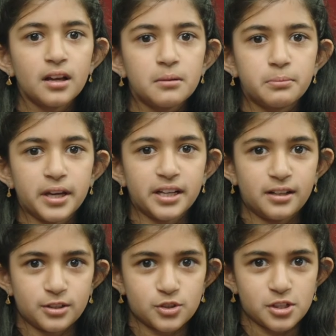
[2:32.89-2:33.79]
Main
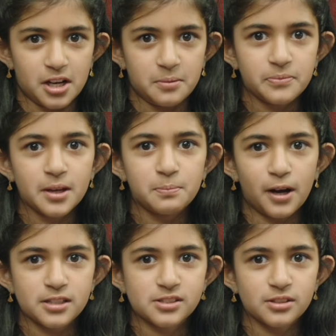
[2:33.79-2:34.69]
entree
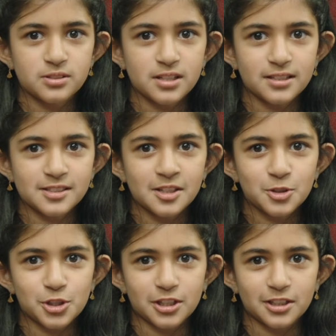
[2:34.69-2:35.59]
Bosco sticks,
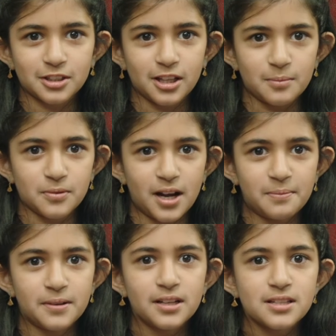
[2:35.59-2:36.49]
chicken club
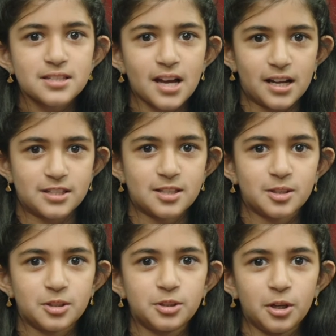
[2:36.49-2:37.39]
wrap, sides,
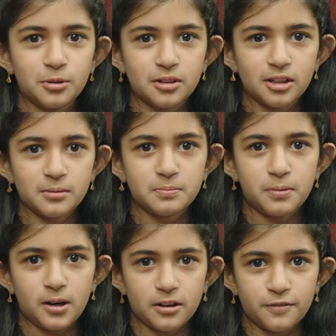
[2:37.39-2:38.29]
yogurt
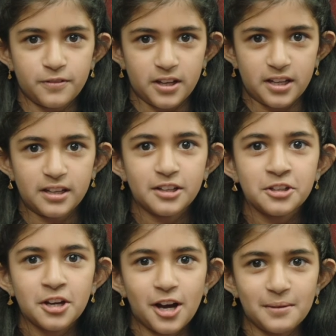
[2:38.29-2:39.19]
parfait,
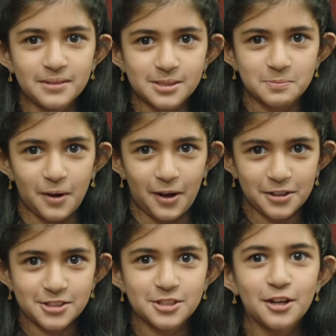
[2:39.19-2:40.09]
hummus
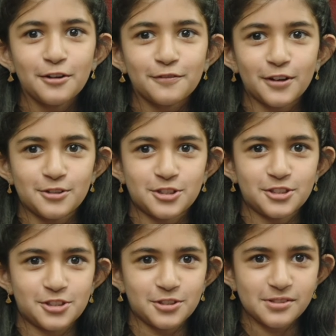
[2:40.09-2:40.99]
box, frozen
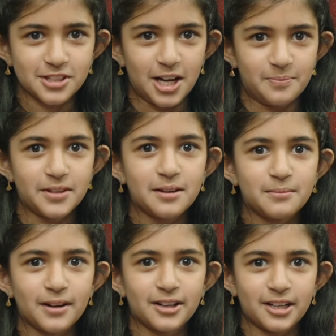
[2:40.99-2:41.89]
juice cup,
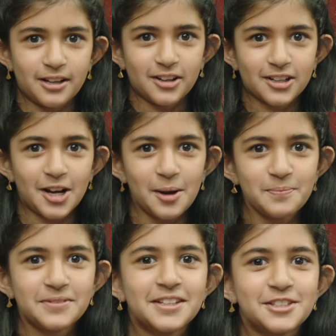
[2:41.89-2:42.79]
marinara cup,
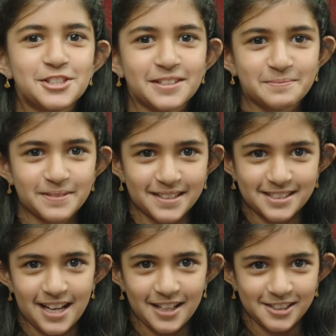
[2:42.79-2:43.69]
chickpea
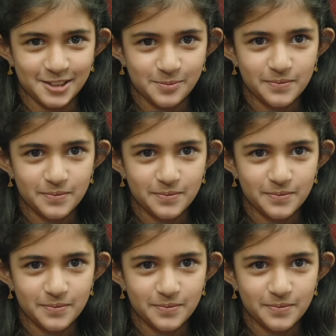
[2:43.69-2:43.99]
salad.